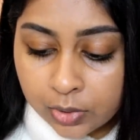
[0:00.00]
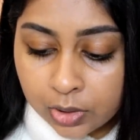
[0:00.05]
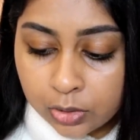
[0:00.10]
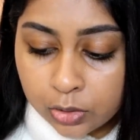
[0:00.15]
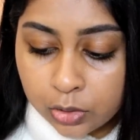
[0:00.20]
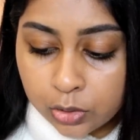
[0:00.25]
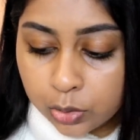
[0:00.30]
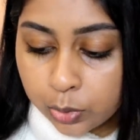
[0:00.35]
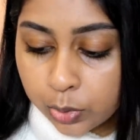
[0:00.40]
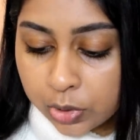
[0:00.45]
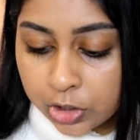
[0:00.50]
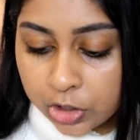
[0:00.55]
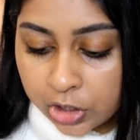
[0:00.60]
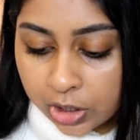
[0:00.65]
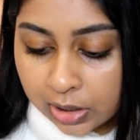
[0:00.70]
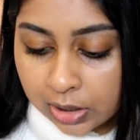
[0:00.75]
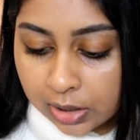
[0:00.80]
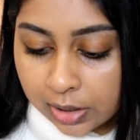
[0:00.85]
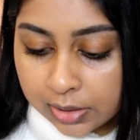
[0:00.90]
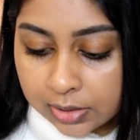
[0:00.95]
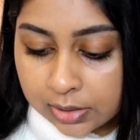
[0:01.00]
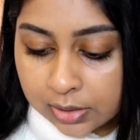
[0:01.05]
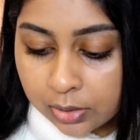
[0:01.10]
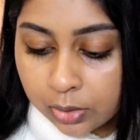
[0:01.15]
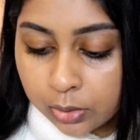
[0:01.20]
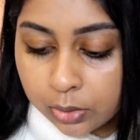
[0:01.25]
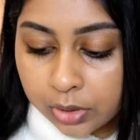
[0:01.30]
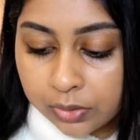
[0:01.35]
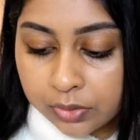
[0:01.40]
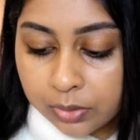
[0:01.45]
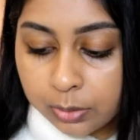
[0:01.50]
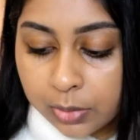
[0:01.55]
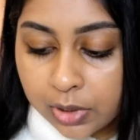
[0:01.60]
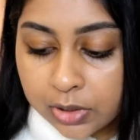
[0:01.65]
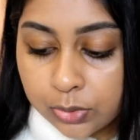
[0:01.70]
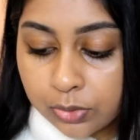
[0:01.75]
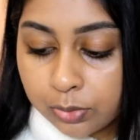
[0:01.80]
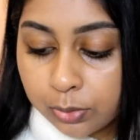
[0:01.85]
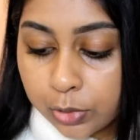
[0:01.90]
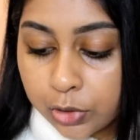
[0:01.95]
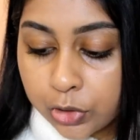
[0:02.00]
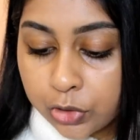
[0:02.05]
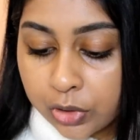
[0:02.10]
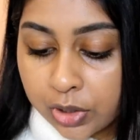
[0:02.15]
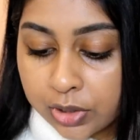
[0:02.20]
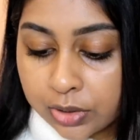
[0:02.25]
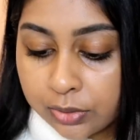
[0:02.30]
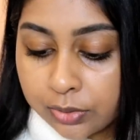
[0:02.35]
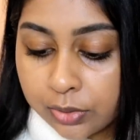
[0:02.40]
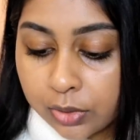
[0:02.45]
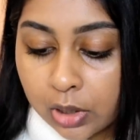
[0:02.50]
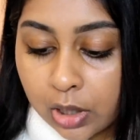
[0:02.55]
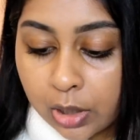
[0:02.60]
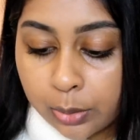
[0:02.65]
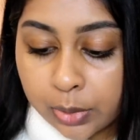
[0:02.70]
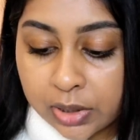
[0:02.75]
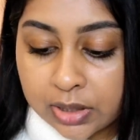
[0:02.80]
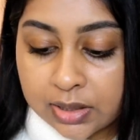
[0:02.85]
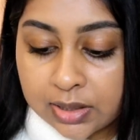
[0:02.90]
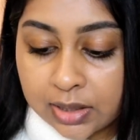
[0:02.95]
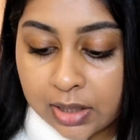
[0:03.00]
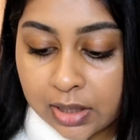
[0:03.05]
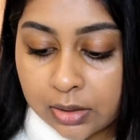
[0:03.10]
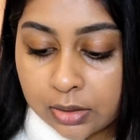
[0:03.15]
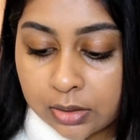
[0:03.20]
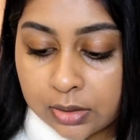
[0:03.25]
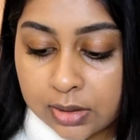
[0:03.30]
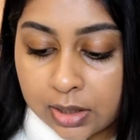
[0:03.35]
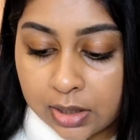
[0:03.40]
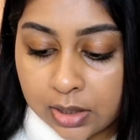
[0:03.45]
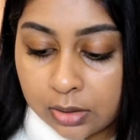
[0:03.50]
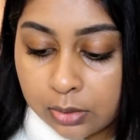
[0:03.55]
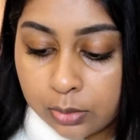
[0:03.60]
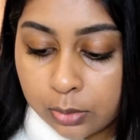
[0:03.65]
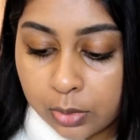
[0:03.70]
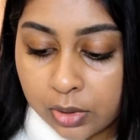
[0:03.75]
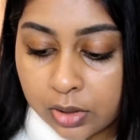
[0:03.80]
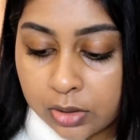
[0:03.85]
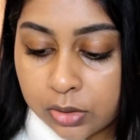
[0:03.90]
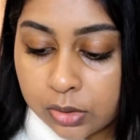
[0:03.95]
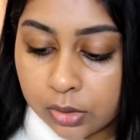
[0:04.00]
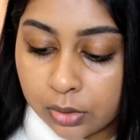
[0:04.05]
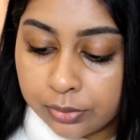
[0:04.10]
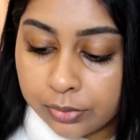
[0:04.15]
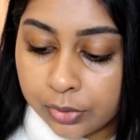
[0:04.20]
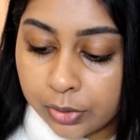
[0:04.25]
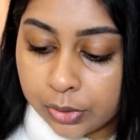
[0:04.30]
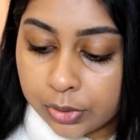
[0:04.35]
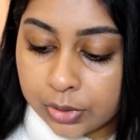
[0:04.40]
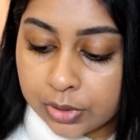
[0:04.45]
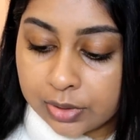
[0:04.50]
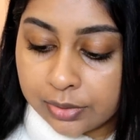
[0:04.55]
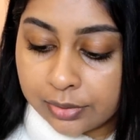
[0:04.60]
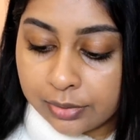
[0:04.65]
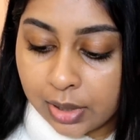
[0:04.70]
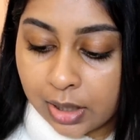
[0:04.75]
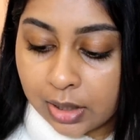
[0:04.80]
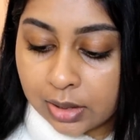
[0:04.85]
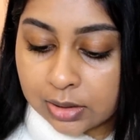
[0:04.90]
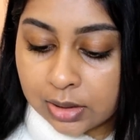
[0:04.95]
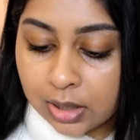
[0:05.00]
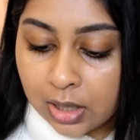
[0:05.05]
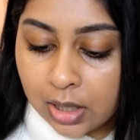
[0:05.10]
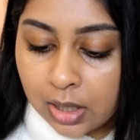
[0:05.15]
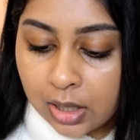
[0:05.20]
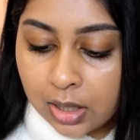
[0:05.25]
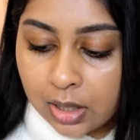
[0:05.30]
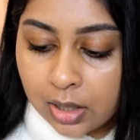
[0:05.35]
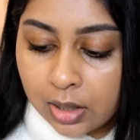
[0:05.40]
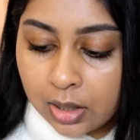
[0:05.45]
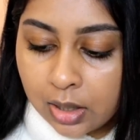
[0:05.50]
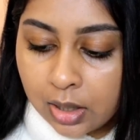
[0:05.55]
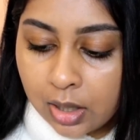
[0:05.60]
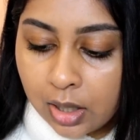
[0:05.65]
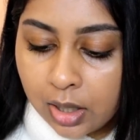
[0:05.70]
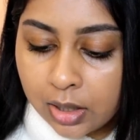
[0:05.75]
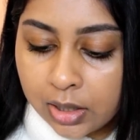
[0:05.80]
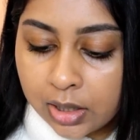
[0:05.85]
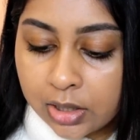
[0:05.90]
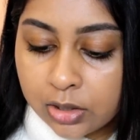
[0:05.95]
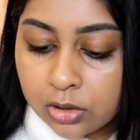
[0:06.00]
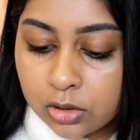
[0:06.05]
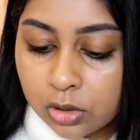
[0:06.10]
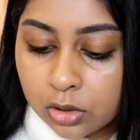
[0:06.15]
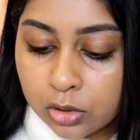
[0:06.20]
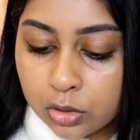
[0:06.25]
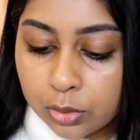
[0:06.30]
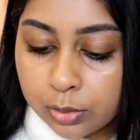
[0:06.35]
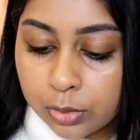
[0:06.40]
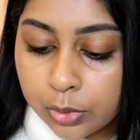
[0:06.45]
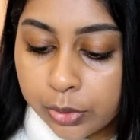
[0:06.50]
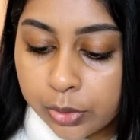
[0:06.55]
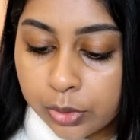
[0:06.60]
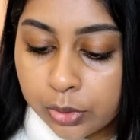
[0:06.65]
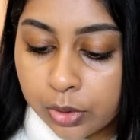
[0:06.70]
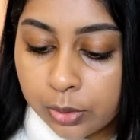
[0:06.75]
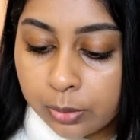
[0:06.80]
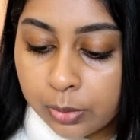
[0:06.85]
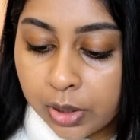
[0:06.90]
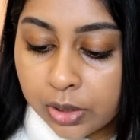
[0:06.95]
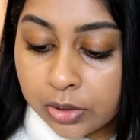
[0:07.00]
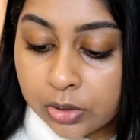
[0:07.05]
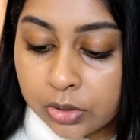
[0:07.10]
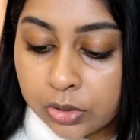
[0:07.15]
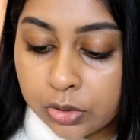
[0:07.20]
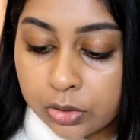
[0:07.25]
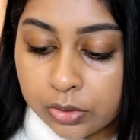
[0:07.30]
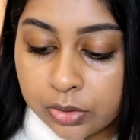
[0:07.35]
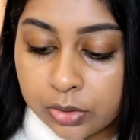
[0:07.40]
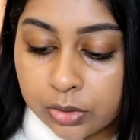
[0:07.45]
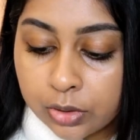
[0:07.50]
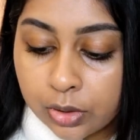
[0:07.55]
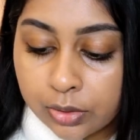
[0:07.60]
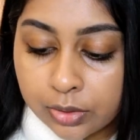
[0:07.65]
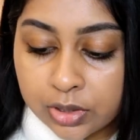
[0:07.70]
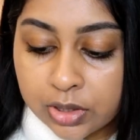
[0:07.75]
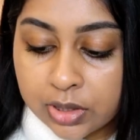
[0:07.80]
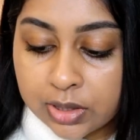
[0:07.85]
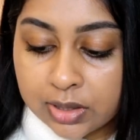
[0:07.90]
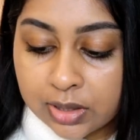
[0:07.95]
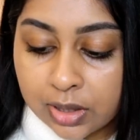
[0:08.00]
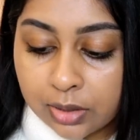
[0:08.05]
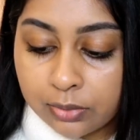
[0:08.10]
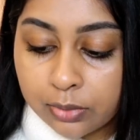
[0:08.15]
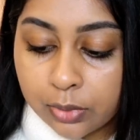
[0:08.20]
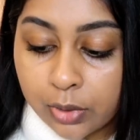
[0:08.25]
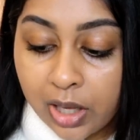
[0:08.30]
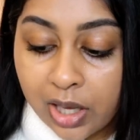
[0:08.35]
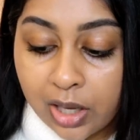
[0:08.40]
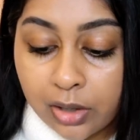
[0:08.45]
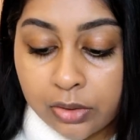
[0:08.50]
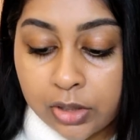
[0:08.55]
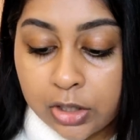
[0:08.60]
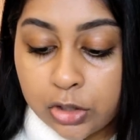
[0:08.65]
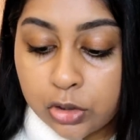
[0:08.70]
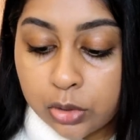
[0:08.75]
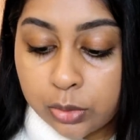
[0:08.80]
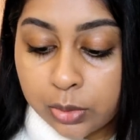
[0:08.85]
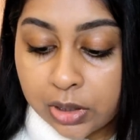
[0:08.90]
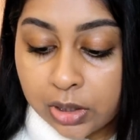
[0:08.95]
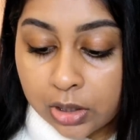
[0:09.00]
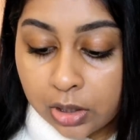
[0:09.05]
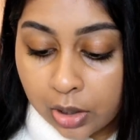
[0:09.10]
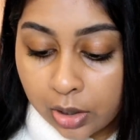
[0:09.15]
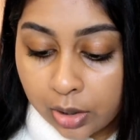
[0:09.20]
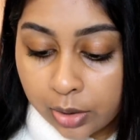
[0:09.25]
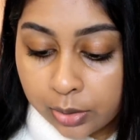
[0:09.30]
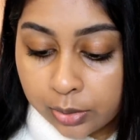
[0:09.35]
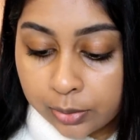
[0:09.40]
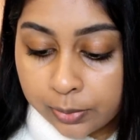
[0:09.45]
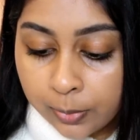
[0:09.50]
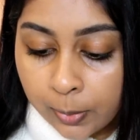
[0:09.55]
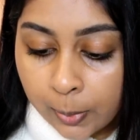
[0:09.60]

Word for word: choose one shade lighter, or even mix with moisturizer for a lightweight skin tint with a soft focus effect. Honey and jojoba oil combined to nourish the skin for a healthy, dewy glow,